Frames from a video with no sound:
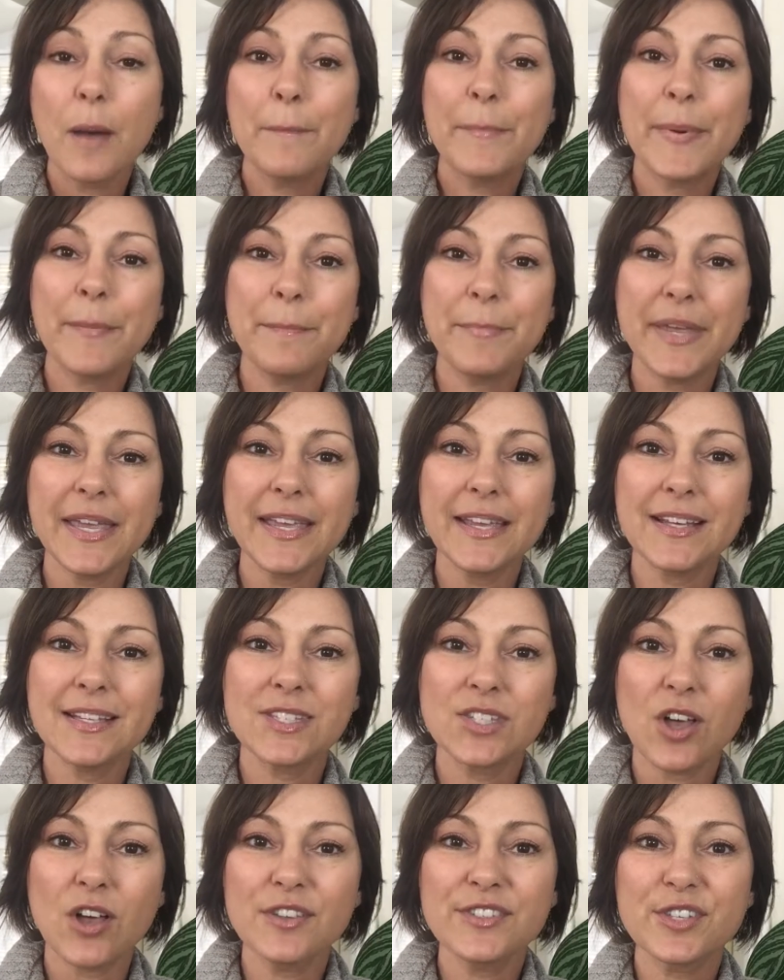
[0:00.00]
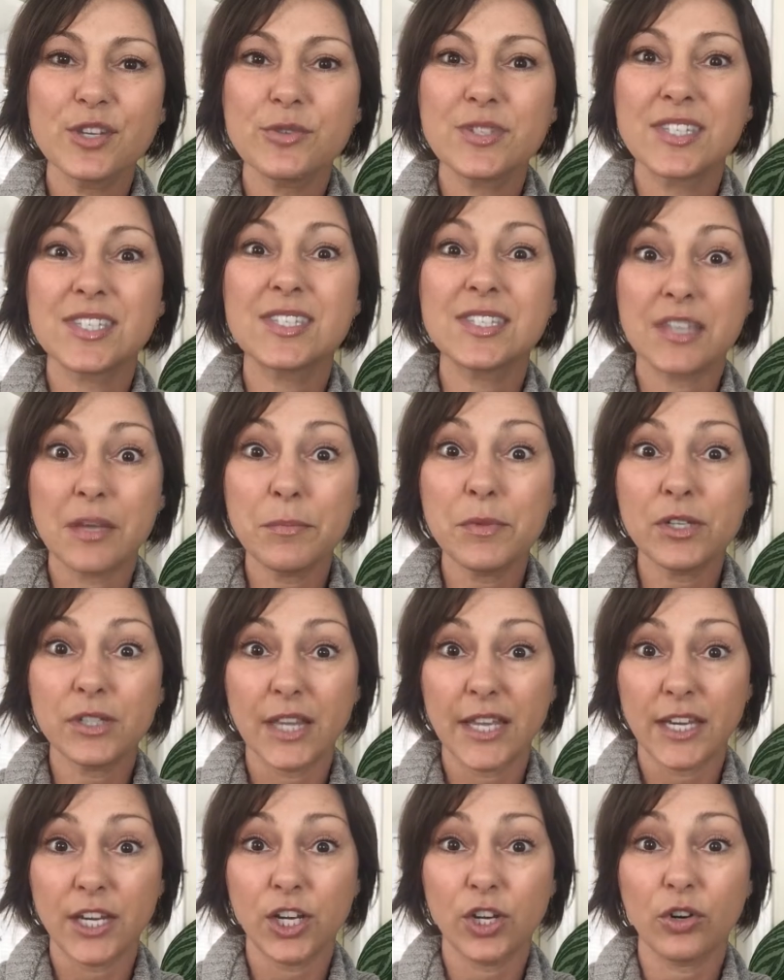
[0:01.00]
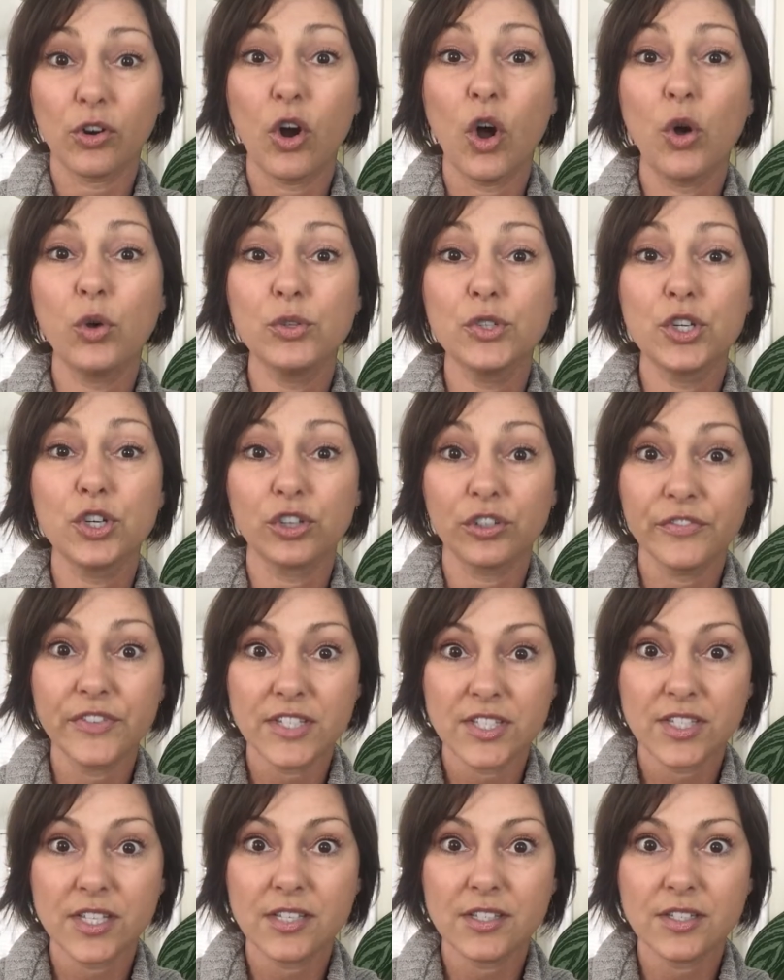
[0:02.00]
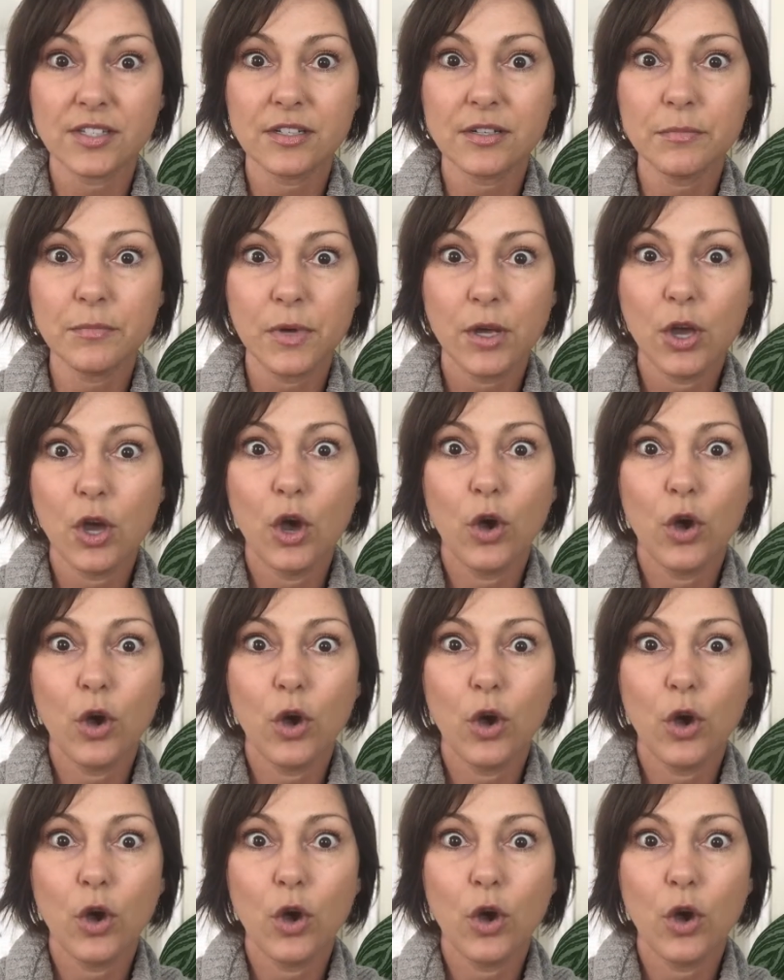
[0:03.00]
but B, it's also stimulating your whole nervous system,